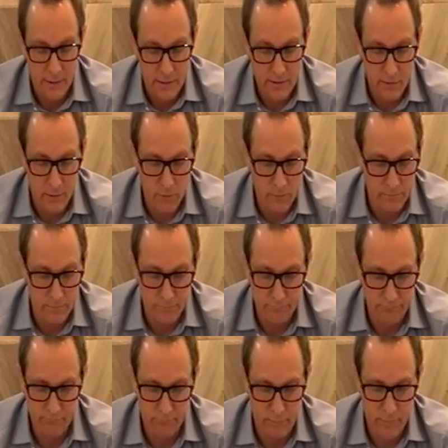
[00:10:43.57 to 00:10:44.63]
So
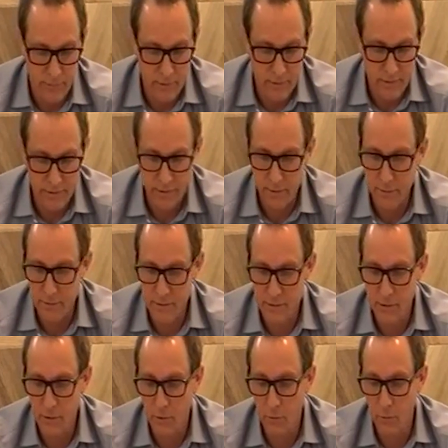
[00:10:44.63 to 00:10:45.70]
there's
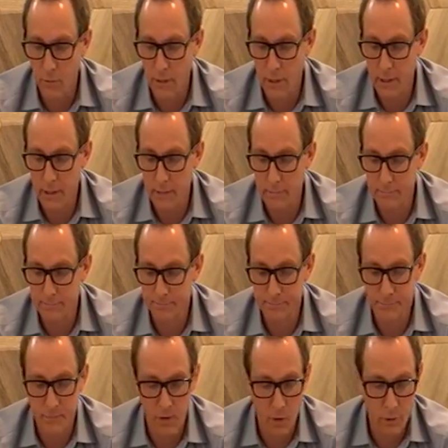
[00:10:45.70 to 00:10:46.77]

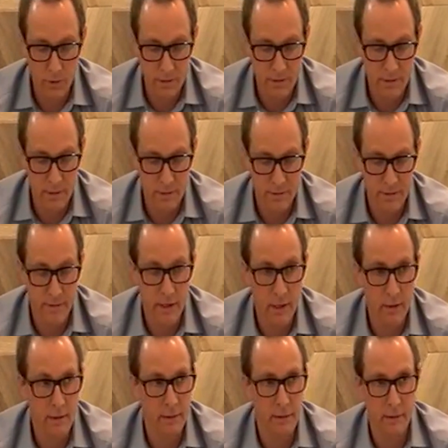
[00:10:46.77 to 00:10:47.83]
no concerns
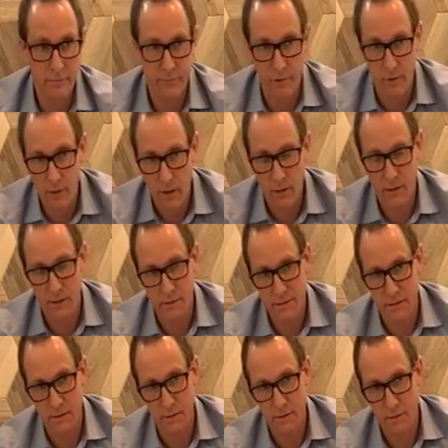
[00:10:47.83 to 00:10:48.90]
there. If there are
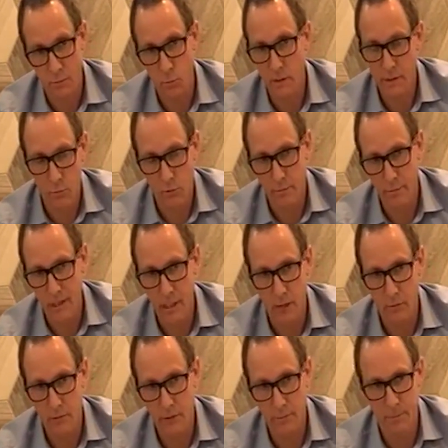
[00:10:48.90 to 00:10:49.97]
concerns, we will be
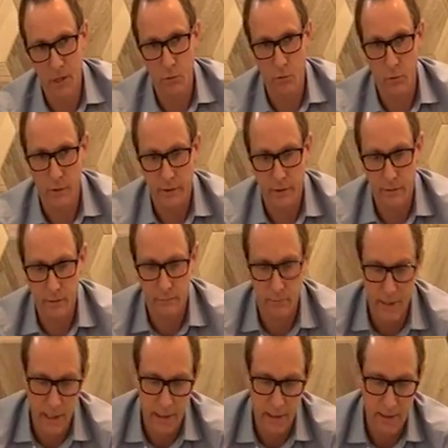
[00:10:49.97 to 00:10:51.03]
out and about with
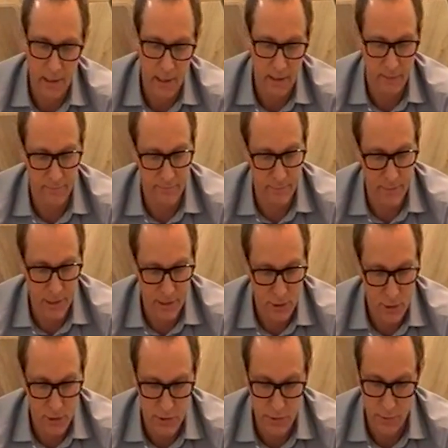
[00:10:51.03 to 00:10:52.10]
getting that
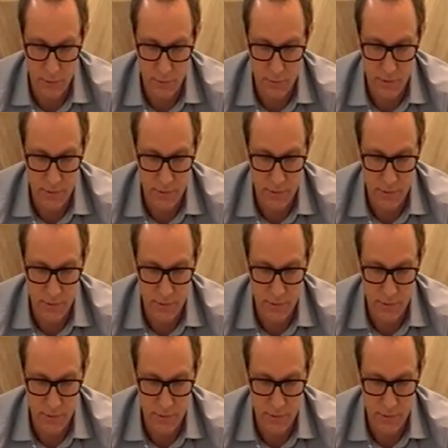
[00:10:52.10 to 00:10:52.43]
information to you.